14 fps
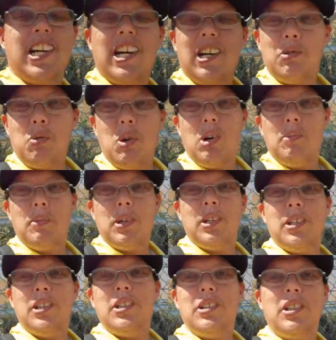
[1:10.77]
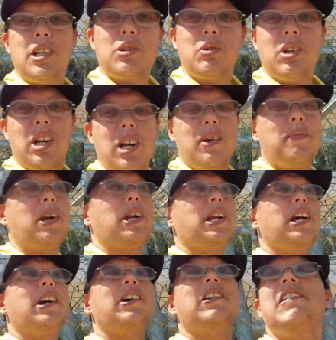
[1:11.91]
at Walmart that's where I am right
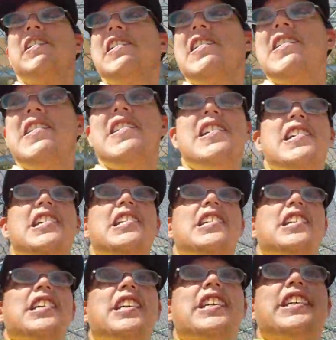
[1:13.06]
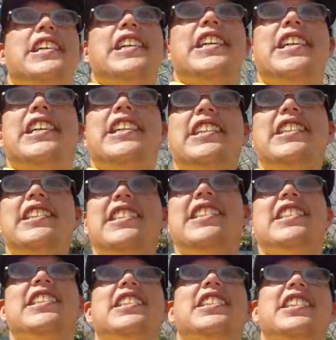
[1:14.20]
now and
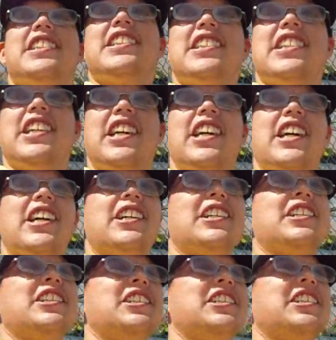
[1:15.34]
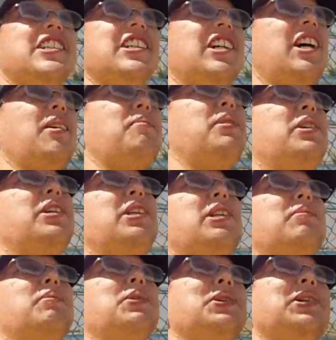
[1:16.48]
yeah I put it in
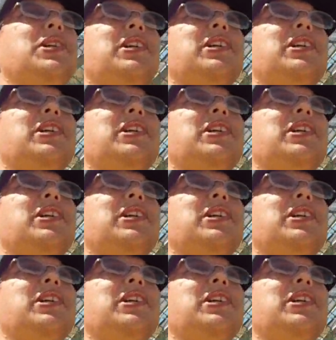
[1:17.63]
the board